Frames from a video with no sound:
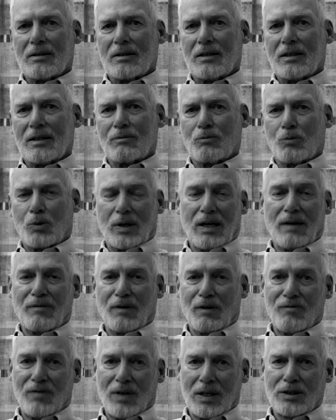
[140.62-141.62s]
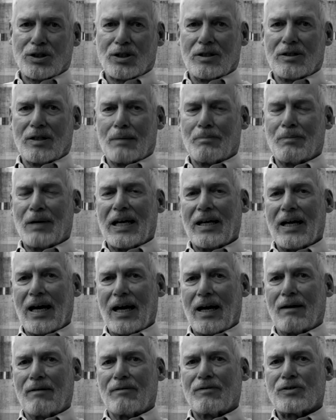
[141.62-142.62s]
in whatever function they may
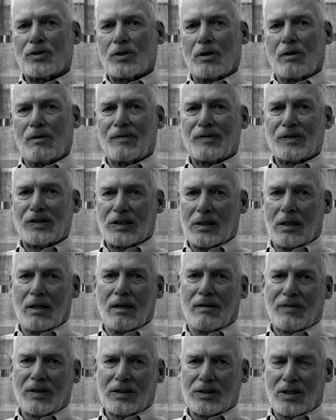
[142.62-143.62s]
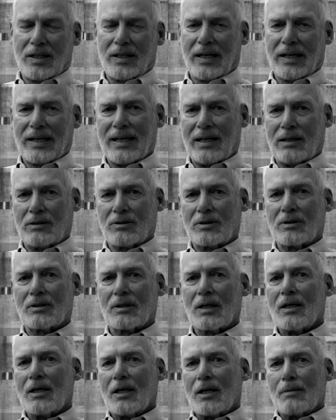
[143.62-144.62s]
have. So if it's an
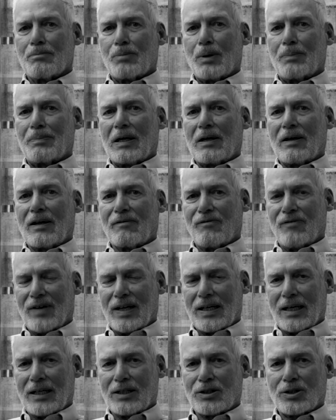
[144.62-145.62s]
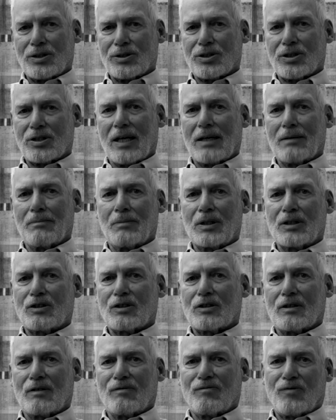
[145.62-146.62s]
accountant preparing financial
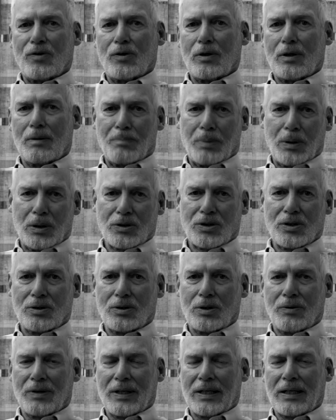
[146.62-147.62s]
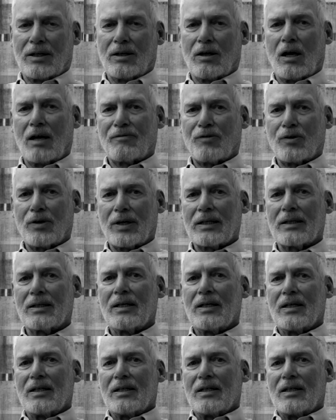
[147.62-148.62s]
statements for a person doing an offering,
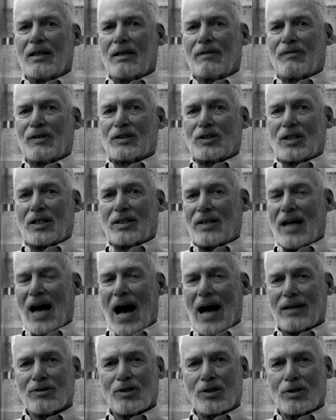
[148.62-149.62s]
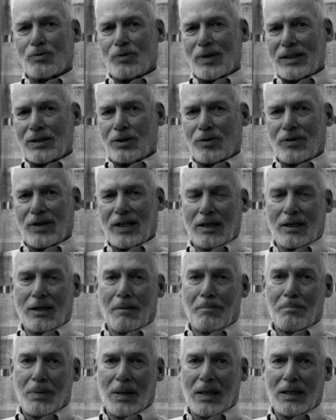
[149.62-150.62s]
if it's a doctor rendering an
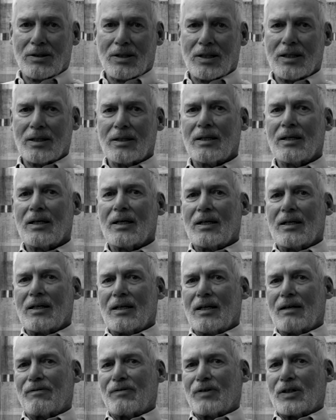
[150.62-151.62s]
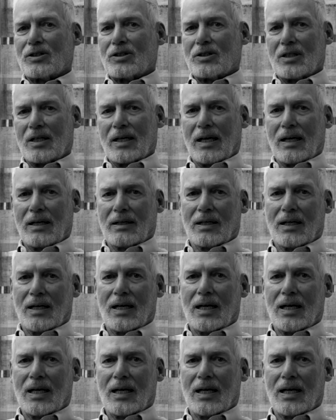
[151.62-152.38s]
opinion, if it's a